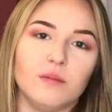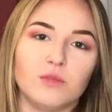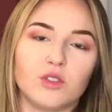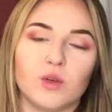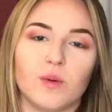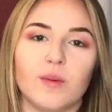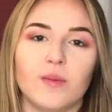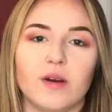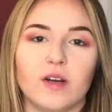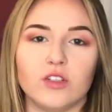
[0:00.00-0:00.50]

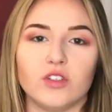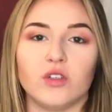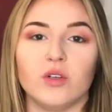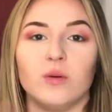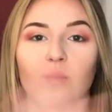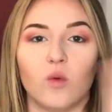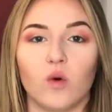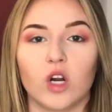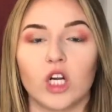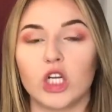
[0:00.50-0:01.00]
So maybe I'll do
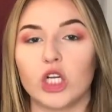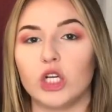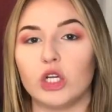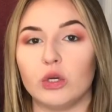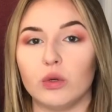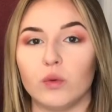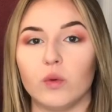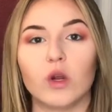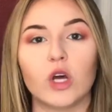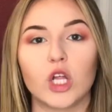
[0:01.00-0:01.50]
a more
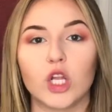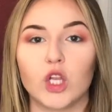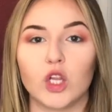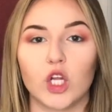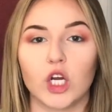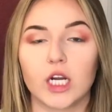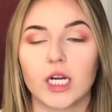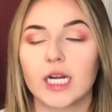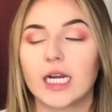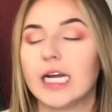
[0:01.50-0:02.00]
nude
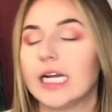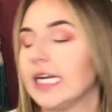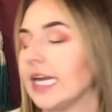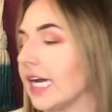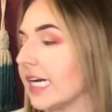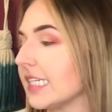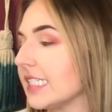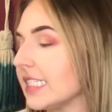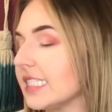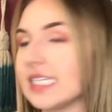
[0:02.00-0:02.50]
look
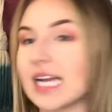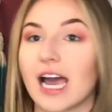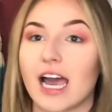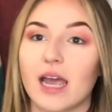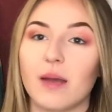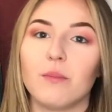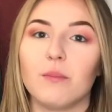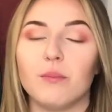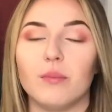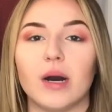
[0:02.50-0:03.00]
next
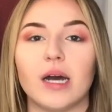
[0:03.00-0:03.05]
time,